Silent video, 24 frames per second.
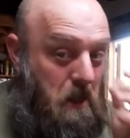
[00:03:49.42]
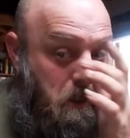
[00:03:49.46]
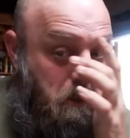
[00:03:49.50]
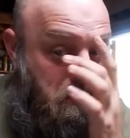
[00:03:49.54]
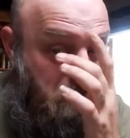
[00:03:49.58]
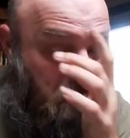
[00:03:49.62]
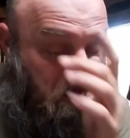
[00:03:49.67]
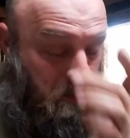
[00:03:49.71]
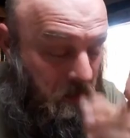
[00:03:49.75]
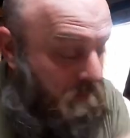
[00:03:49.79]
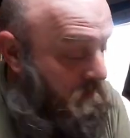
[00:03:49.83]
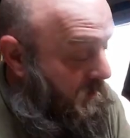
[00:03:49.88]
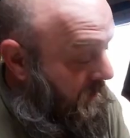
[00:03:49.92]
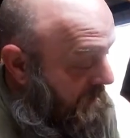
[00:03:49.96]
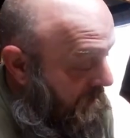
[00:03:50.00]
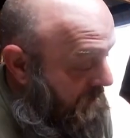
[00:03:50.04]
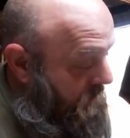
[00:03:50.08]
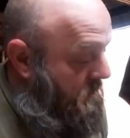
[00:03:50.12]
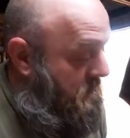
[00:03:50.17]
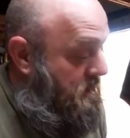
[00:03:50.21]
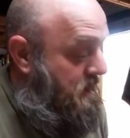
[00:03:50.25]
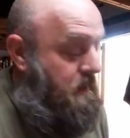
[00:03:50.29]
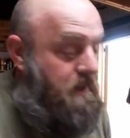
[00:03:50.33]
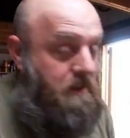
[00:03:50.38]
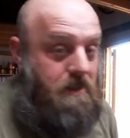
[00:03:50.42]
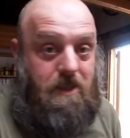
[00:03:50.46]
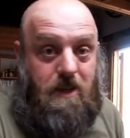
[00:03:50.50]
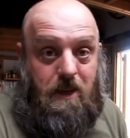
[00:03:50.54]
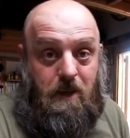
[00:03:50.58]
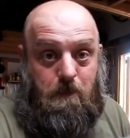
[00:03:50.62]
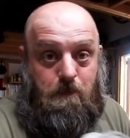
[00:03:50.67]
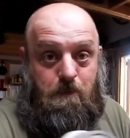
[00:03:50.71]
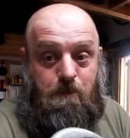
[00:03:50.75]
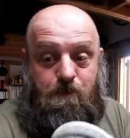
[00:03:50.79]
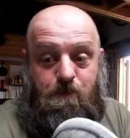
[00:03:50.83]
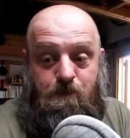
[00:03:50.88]
So let me give you a heads
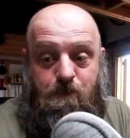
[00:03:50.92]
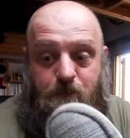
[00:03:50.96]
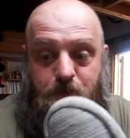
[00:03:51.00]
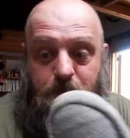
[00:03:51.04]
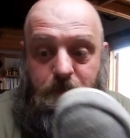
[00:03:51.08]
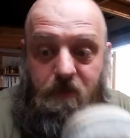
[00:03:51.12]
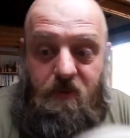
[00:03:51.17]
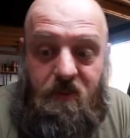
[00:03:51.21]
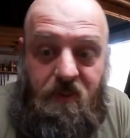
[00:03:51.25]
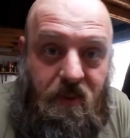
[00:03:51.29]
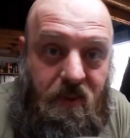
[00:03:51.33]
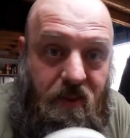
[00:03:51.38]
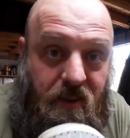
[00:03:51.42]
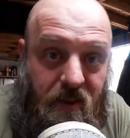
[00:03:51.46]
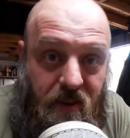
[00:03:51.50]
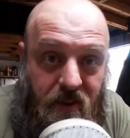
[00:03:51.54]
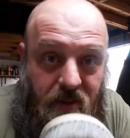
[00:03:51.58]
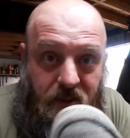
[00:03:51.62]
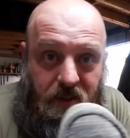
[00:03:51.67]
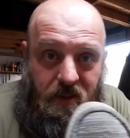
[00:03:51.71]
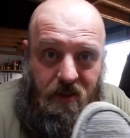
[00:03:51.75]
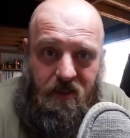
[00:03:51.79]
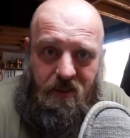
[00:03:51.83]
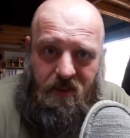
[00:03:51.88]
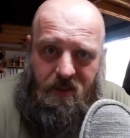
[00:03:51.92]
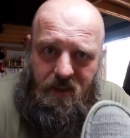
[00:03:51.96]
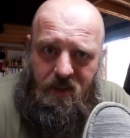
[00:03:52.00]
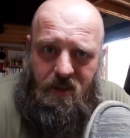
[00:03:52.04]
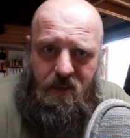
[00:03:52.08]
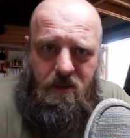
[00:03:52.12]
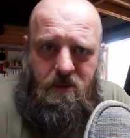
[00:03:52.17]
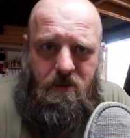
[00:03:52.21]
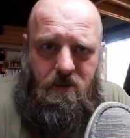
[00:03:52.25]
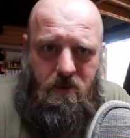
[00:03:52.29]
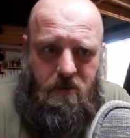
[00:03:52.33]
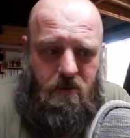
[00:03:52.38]
up.
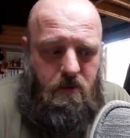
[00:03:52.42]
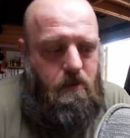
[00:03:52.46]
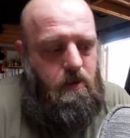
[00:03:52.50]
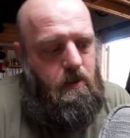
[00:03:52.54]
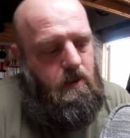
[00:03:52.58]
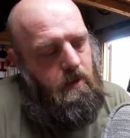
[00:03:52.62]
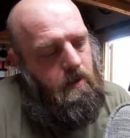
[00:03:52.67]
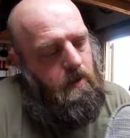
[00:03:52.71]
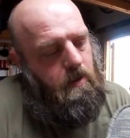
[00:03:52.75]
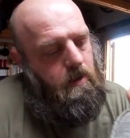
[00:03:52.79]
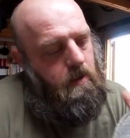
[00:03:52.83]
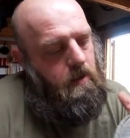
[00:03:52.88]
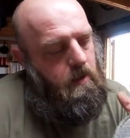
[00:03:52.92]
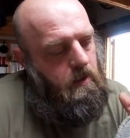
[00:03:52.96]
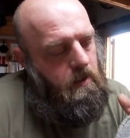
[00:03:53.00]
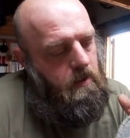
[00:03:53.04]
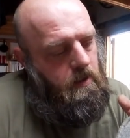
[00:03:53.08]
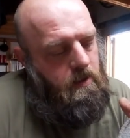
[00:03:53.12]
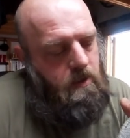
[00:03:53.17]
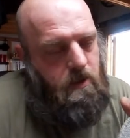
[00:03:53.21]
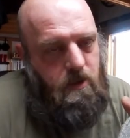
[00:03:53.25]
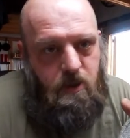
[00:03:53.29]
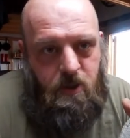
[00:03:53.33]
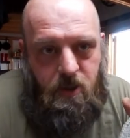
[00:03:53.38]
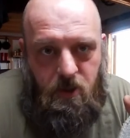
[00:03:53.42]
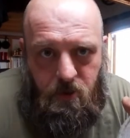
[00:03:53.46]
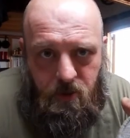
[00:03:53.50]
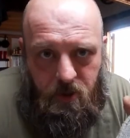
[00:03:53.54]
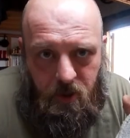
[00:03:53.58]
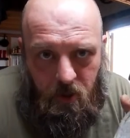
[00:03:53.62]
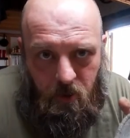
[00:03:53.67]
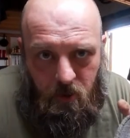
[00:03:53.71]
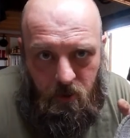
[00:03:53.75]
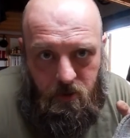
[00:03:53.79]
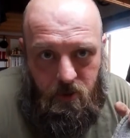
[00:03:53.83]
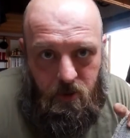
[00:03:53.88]
These steel
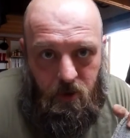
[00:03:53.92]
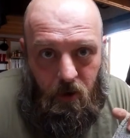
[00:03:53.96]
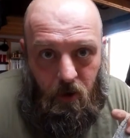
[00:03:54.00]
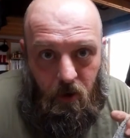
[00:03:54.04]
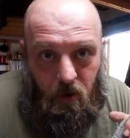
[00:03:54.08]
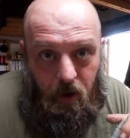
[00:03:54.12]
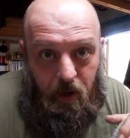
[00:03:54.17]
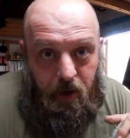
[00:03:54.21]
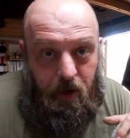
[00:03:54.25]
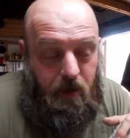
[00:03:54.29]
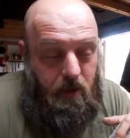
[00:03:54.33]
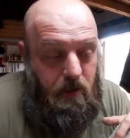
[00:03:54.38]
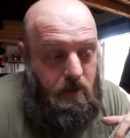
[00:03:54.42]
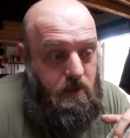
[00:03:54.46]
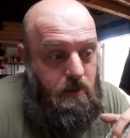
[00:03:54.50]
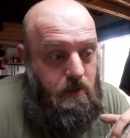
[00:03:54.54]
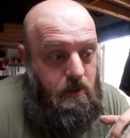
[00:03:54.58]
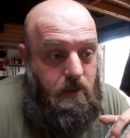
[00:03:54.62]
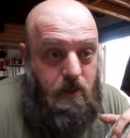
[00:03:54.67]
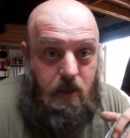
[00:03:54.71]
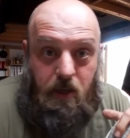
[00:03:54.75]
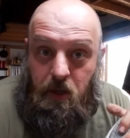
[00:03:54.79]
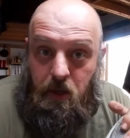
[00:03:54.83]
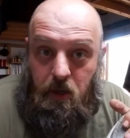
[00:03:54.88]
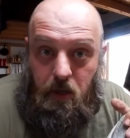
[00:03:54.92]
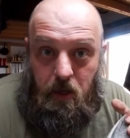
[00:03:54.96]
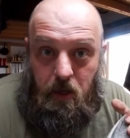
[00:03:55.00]
toes are AST